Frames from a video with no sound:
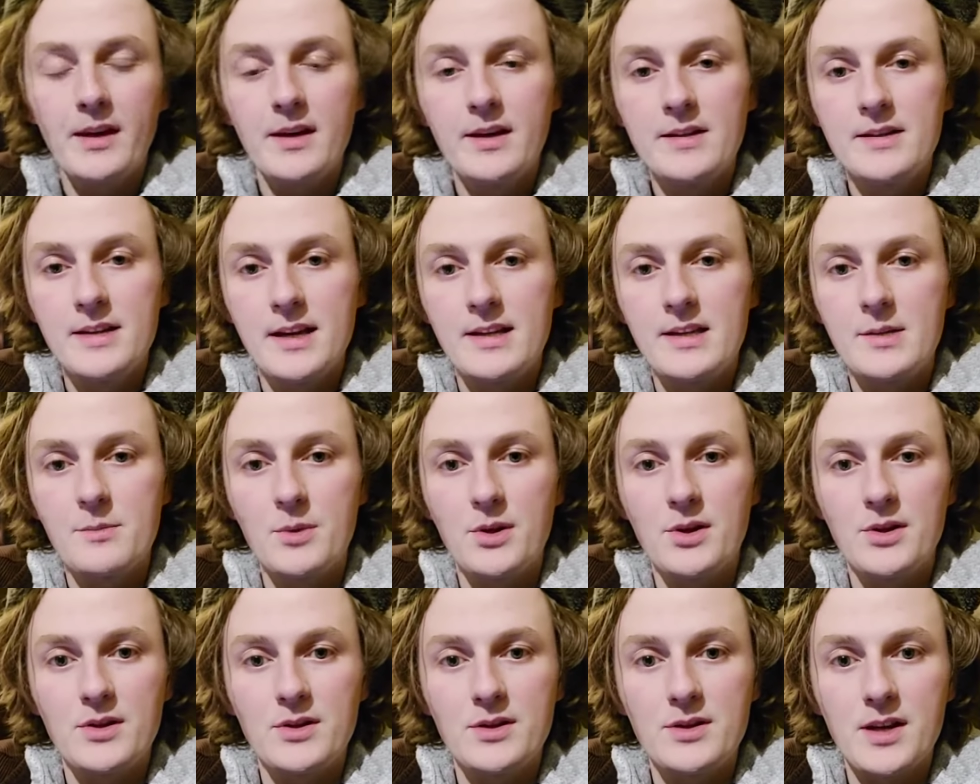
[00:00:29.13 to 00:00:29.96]

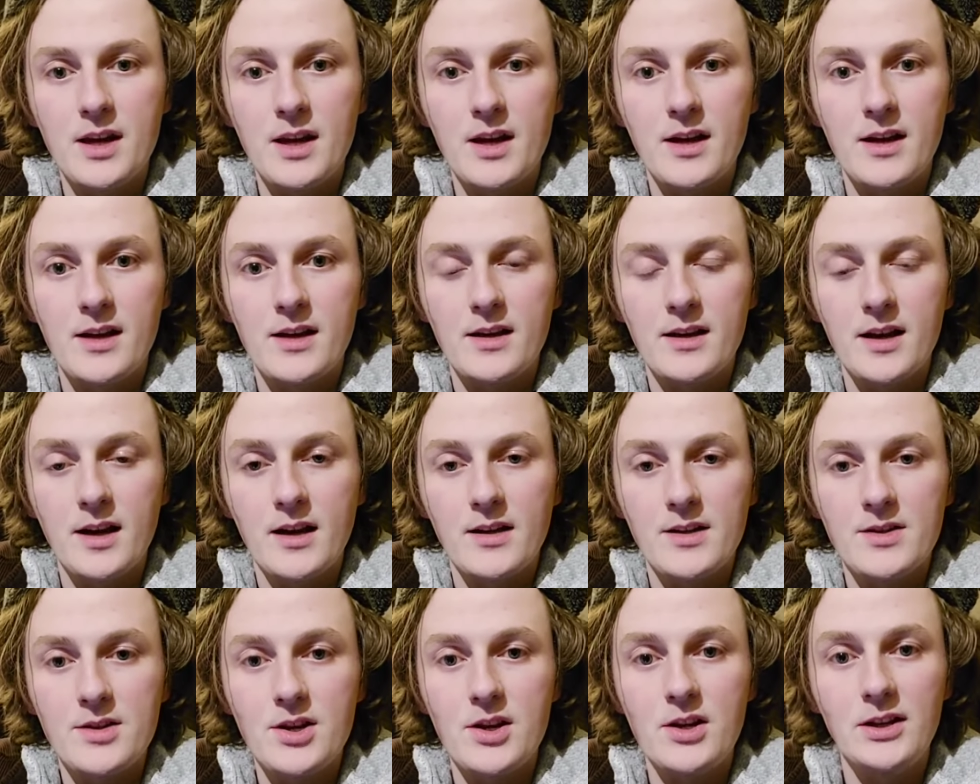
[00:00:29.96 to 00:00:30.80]
Sentiments
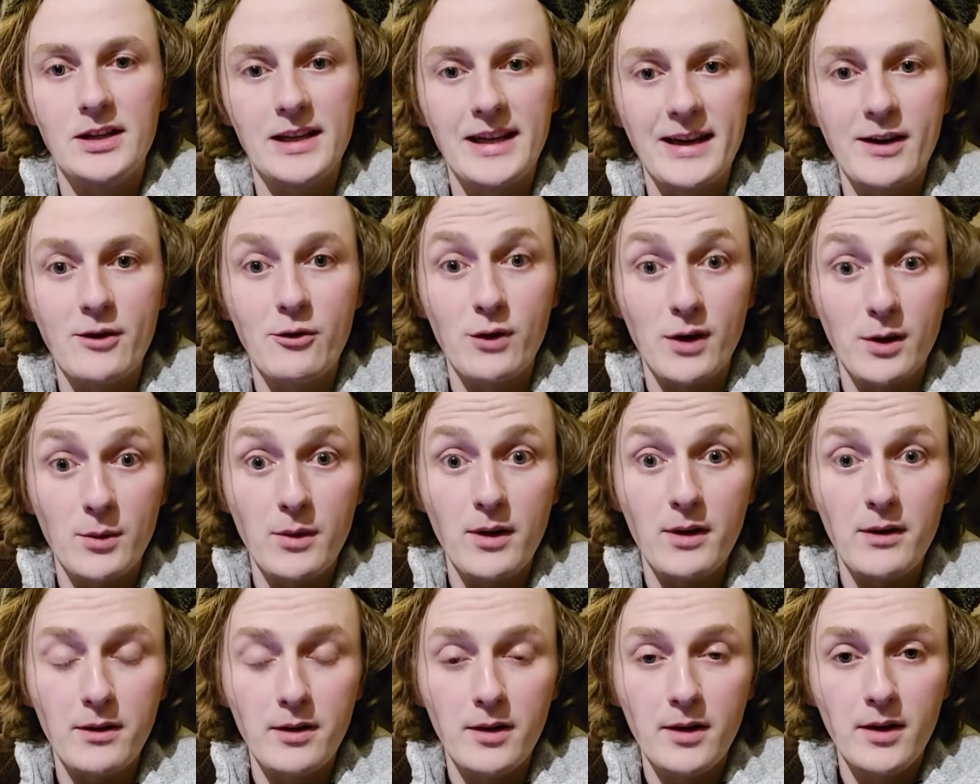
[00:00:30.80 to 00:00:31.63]
I certainly agree
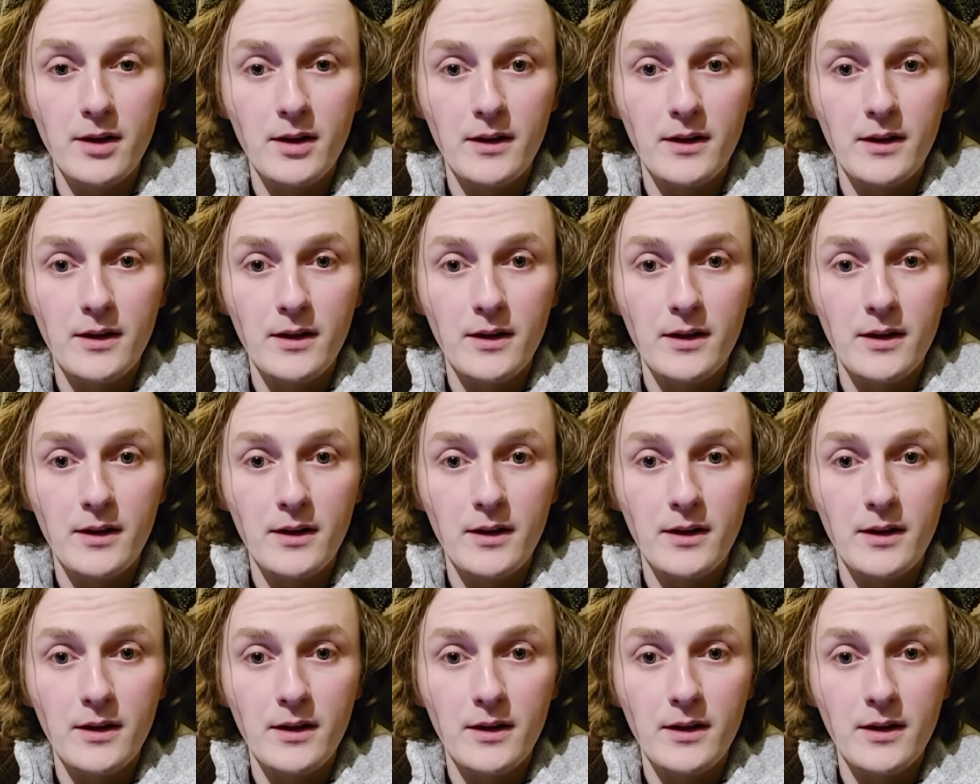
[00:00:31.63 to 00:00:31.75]
with.